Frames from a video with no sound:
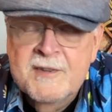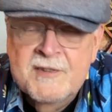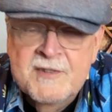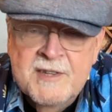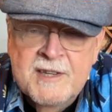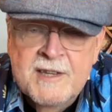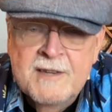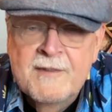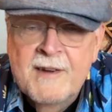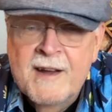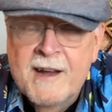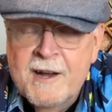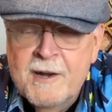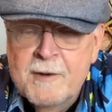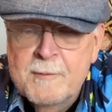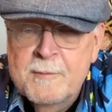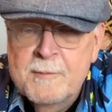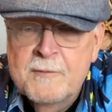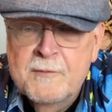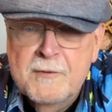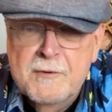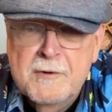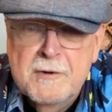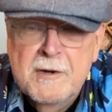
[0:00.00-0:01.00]
Steve Howe
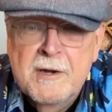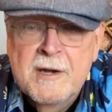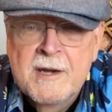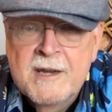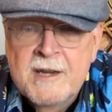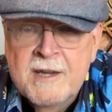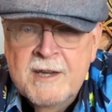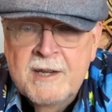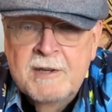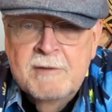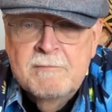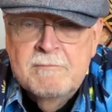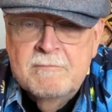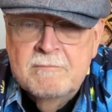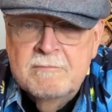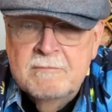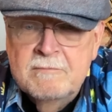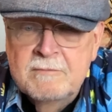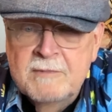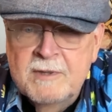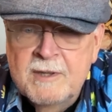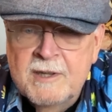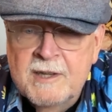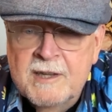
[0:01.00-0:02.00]
before,
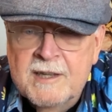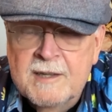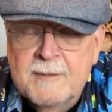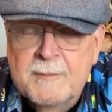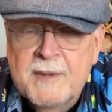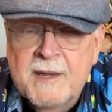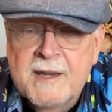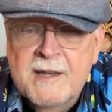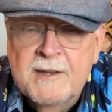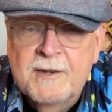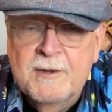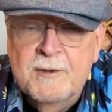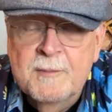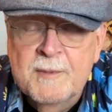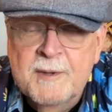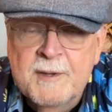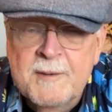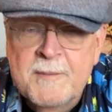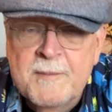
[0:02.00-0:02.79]
you got to pay a little bit.